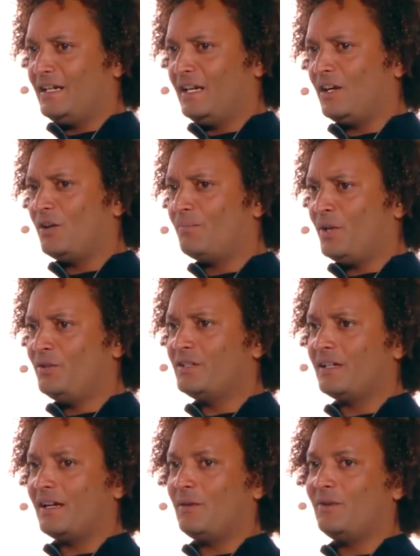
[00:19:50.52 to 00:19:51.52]
here
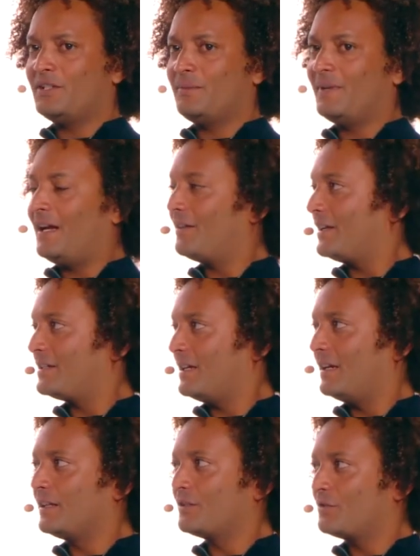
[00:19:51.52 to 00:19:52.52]
composing? I want to be out there
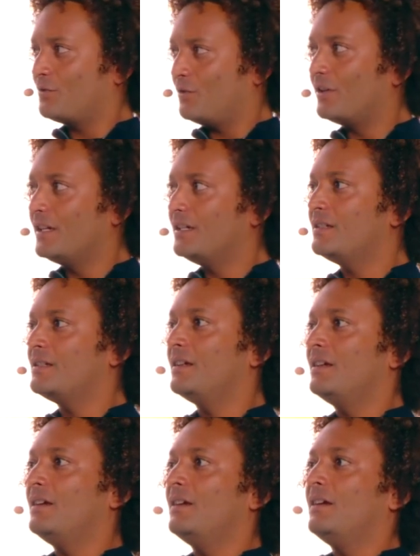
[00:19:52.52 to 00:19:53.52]
telling stories.
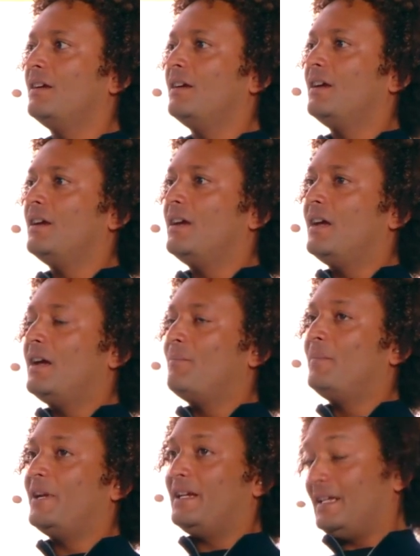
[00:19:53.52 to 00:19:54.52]

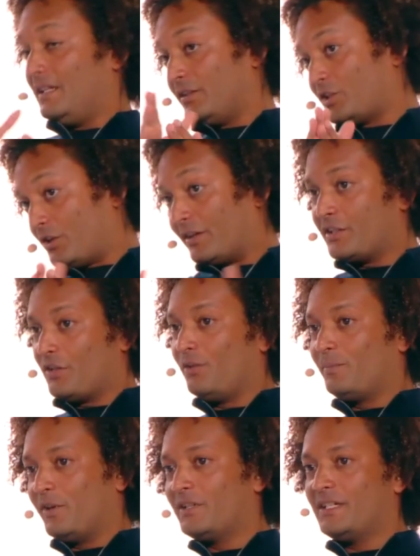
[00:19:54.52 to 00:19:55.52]
But during this
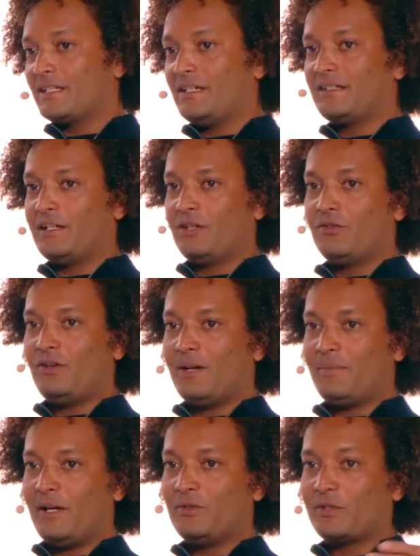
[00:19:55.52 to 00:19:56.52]
whole process, as I grew
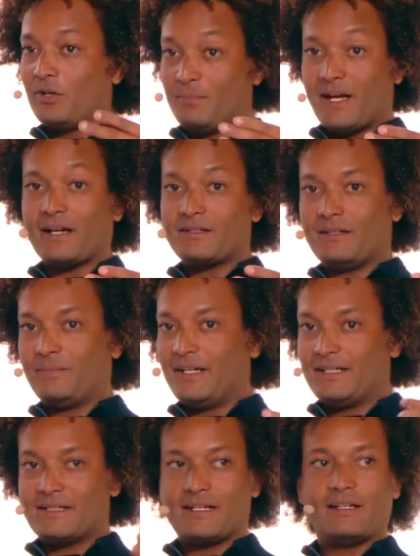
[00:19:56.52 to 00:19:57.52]
up, I would go back to the
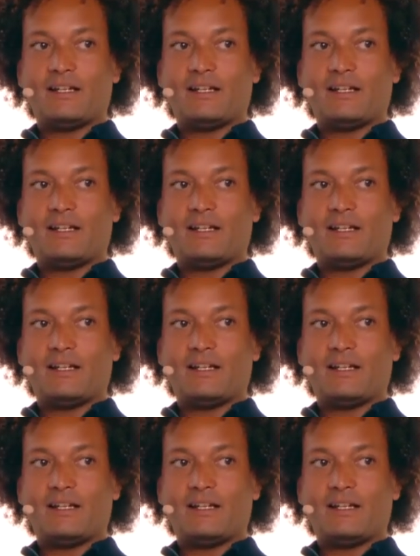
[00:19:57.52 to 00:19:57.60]
places I